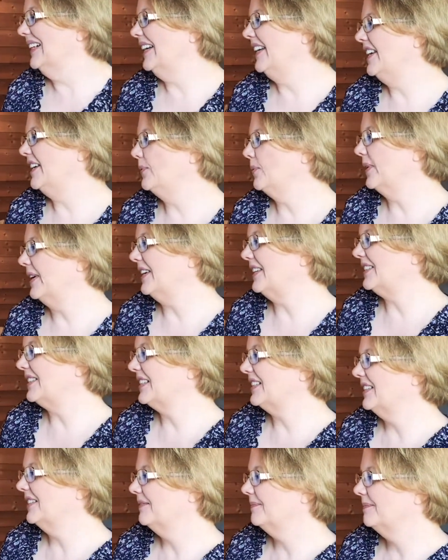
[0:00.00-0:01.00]
He
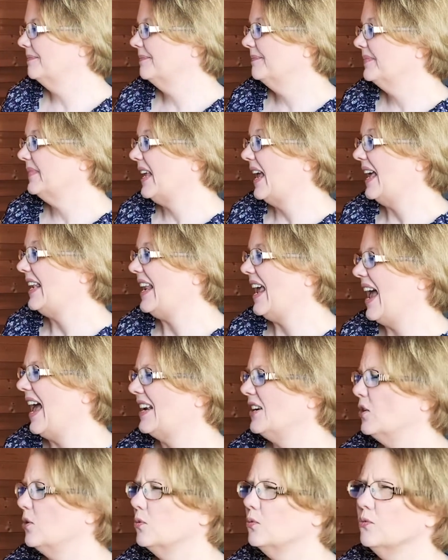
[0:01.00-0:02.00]
went and
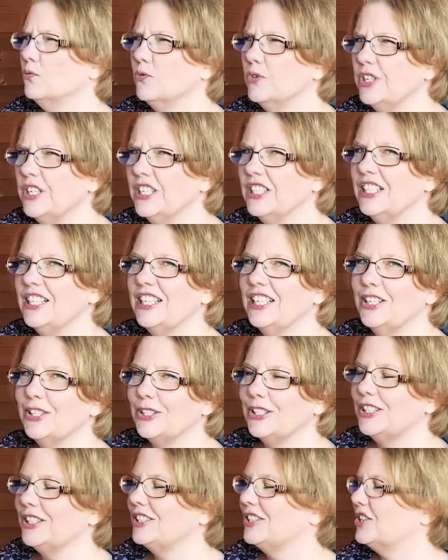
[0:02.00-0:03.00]
had a really
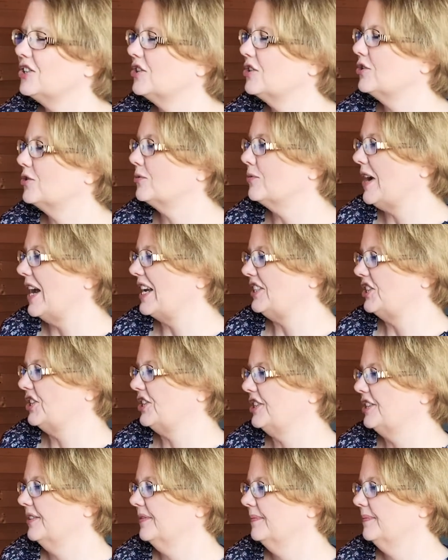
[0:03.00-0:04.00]
good
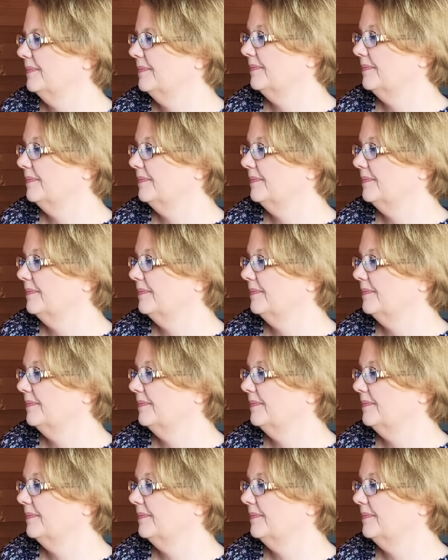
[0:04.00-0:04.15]
stretch.